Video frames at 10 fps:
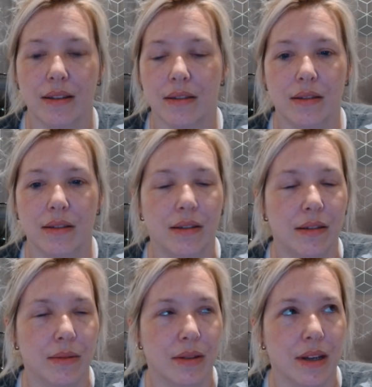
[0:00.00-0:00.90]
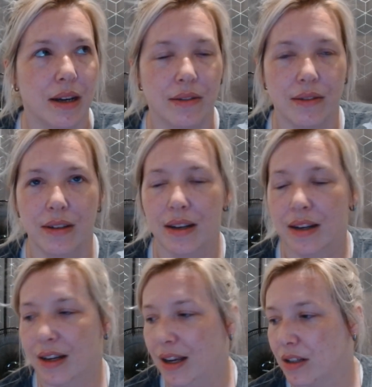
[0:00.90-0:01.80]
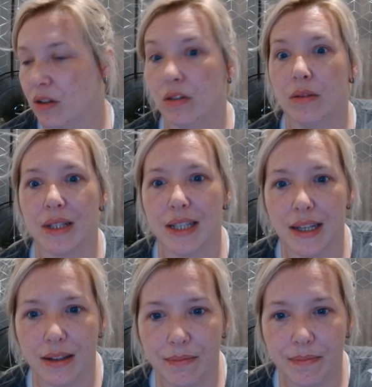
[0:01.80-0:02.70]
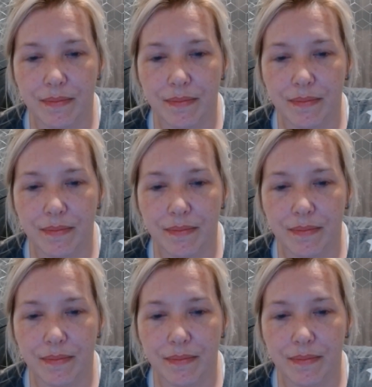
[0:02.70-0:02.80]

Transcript: So, oh, what's going on? So, oh, my tea.